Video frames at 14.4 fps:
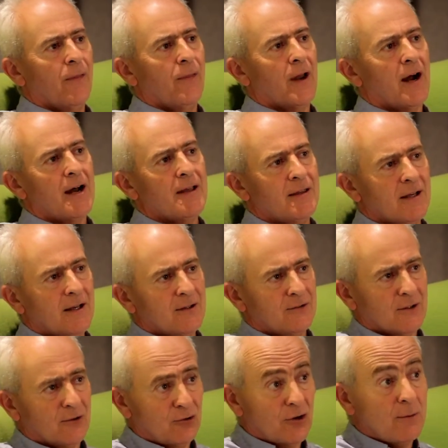then I think it's
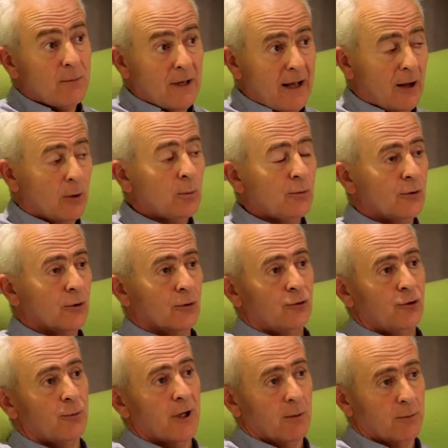extremely helpful
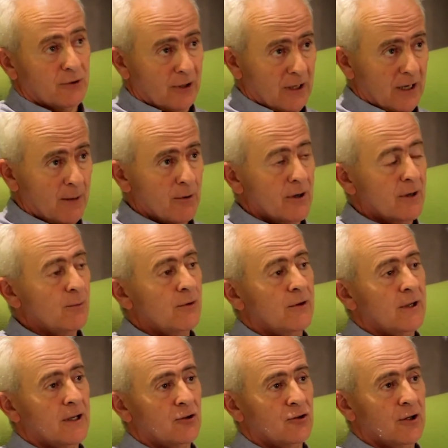to be able to collaborate with
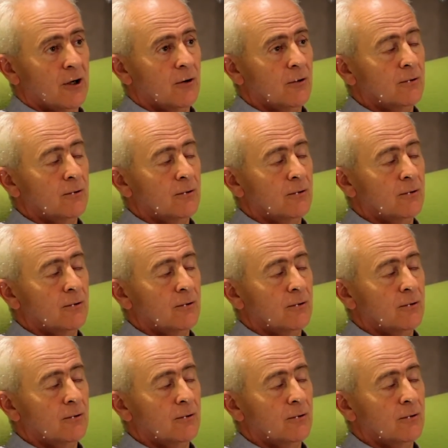the NGO.